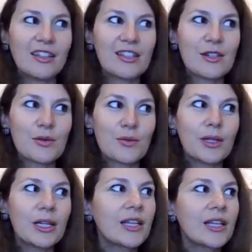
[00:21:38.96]
think it's
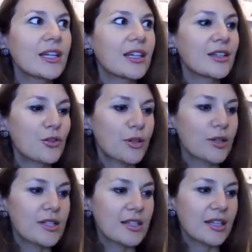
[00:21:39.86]
really
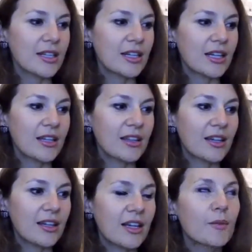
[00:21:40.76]
interesting, like
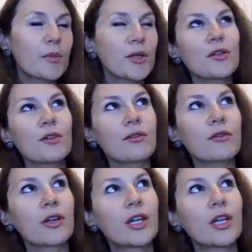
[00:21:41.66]
that element of